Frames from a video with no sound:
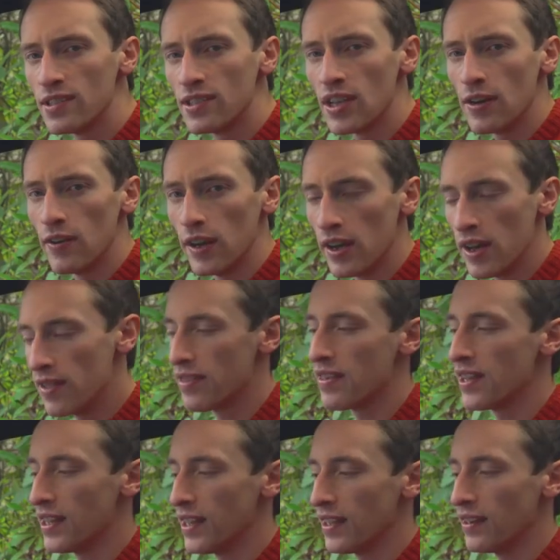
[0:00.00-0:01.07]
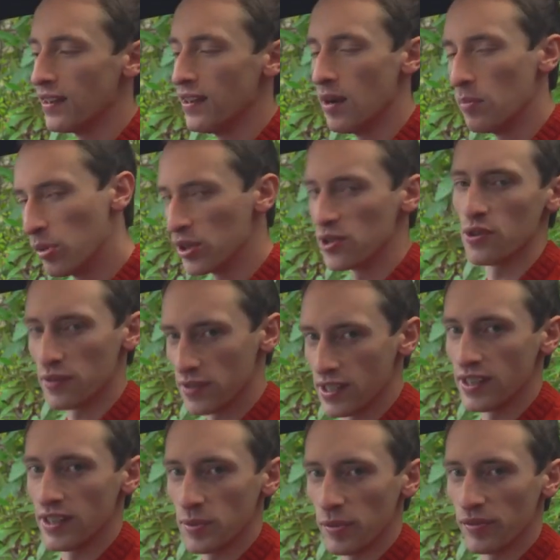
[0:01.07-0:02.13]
interior and thinking, I'm pretty sure I've seen this